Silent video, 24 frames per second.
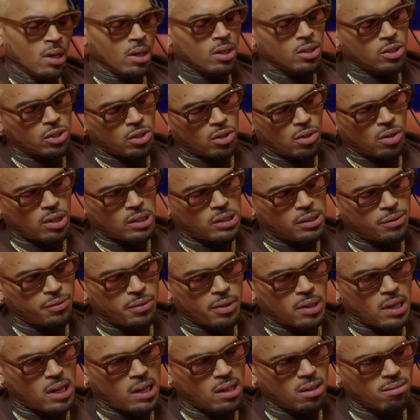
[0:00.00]
so I just feel
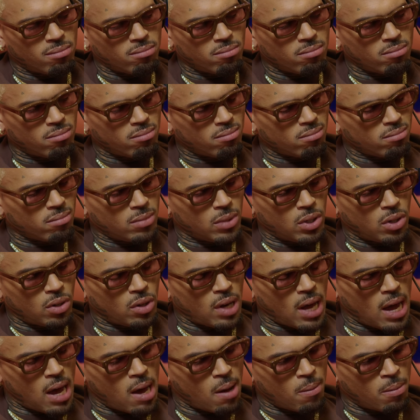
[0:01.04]
like, you know, the
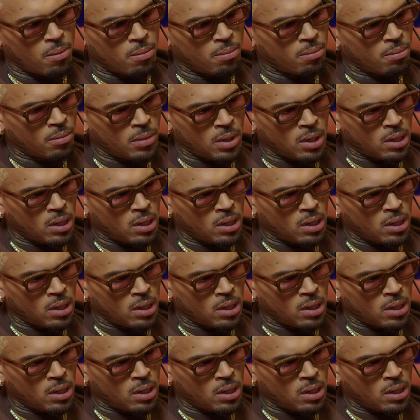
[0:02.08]
album,